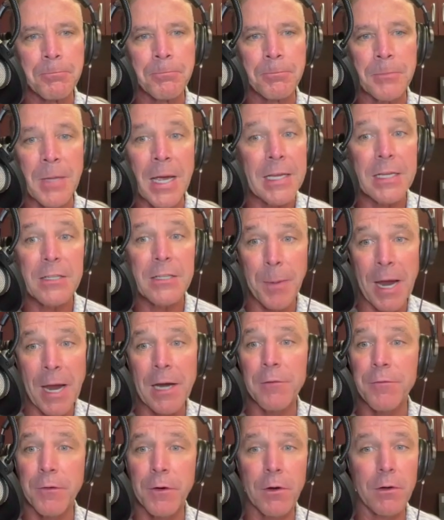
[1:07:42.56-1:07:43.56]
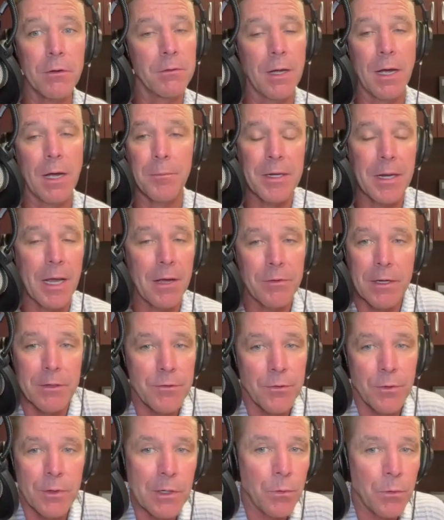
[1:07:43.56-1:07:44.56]
And it's painful. I mean, I've got a
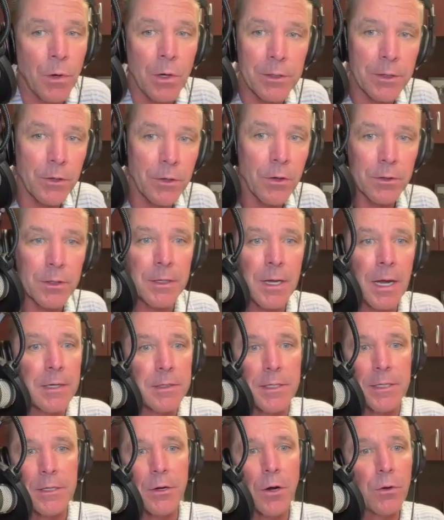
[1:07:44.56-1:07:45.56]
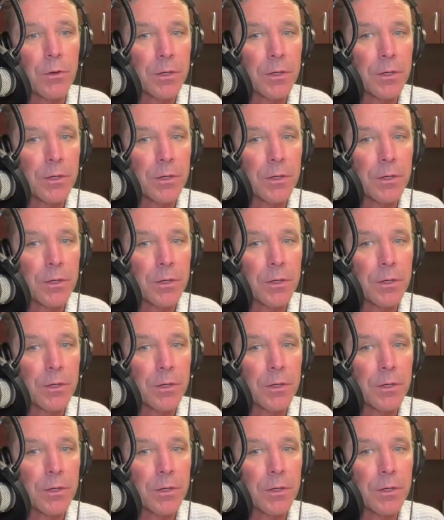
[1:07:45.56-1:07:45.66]
21-year-old and 19-year-old.